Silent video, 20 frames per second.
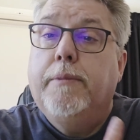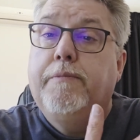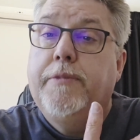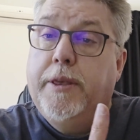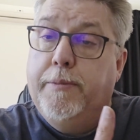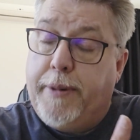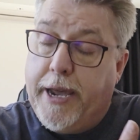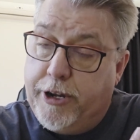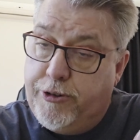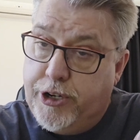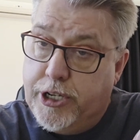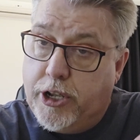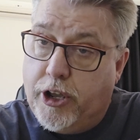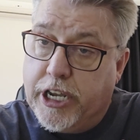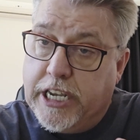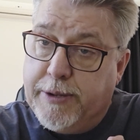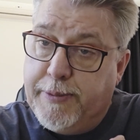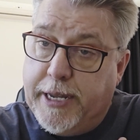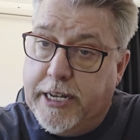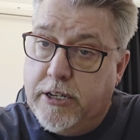The batteries are
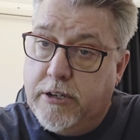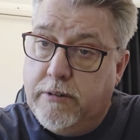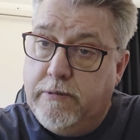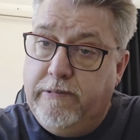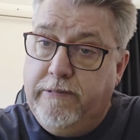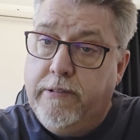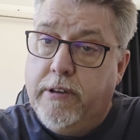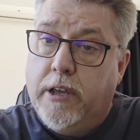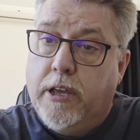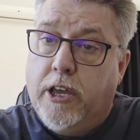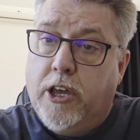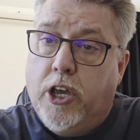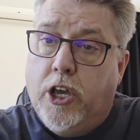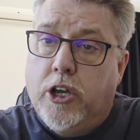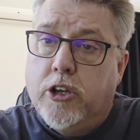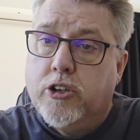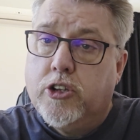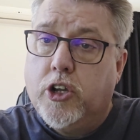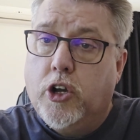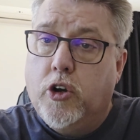expensive,
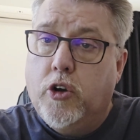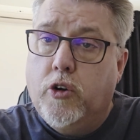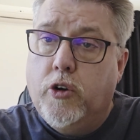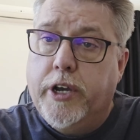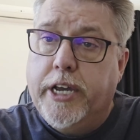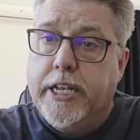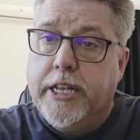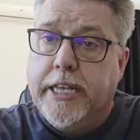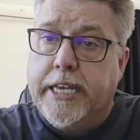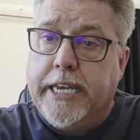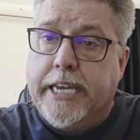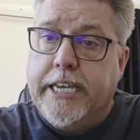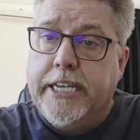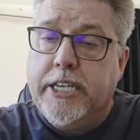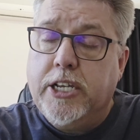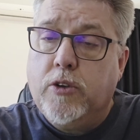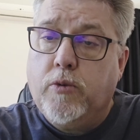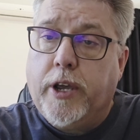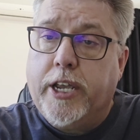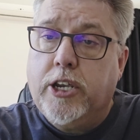so the
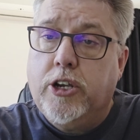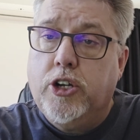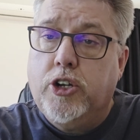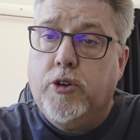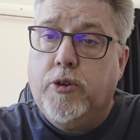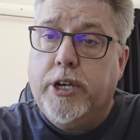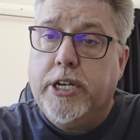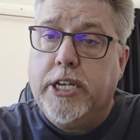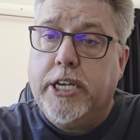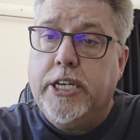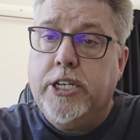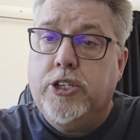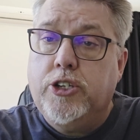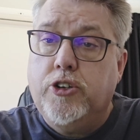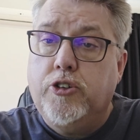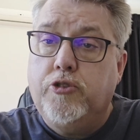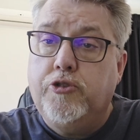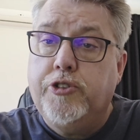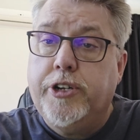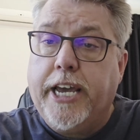easiest way to do it is
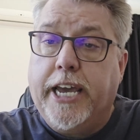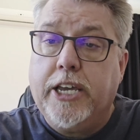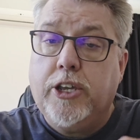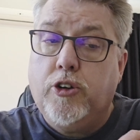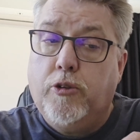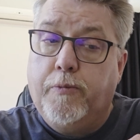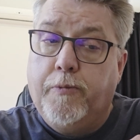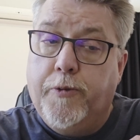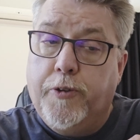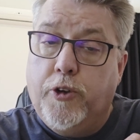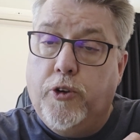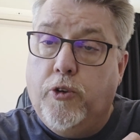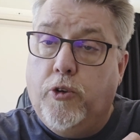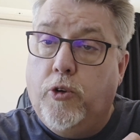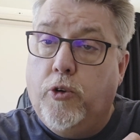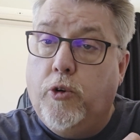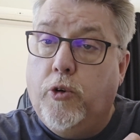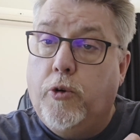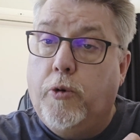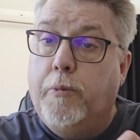to take
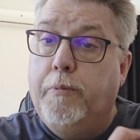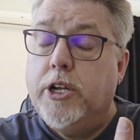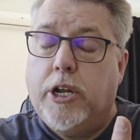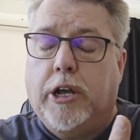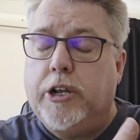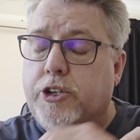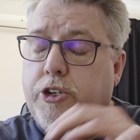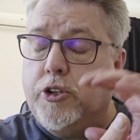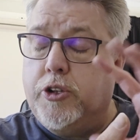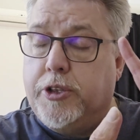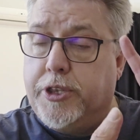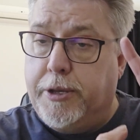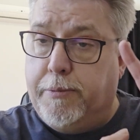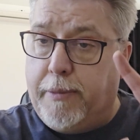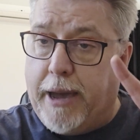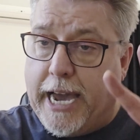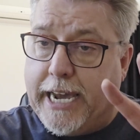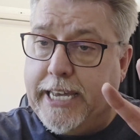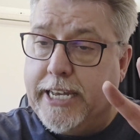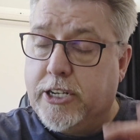the
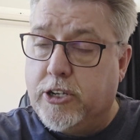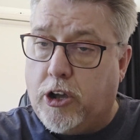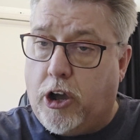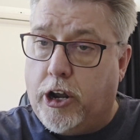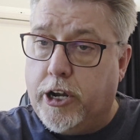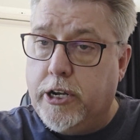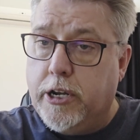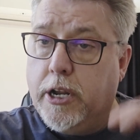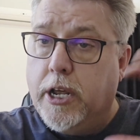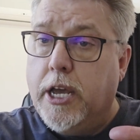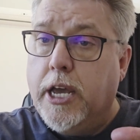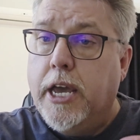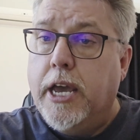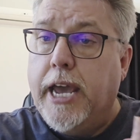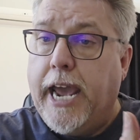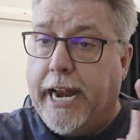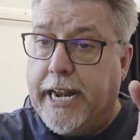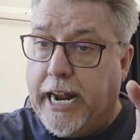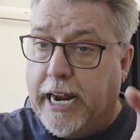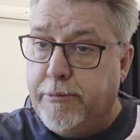mic that's on
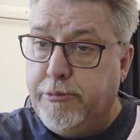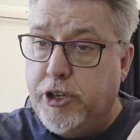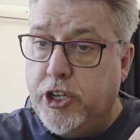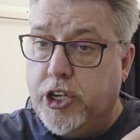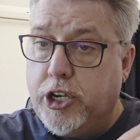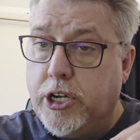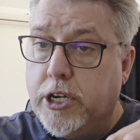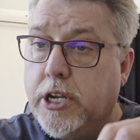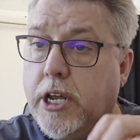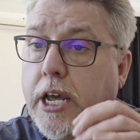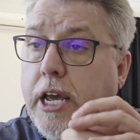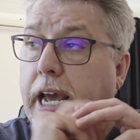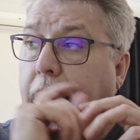and unmute it,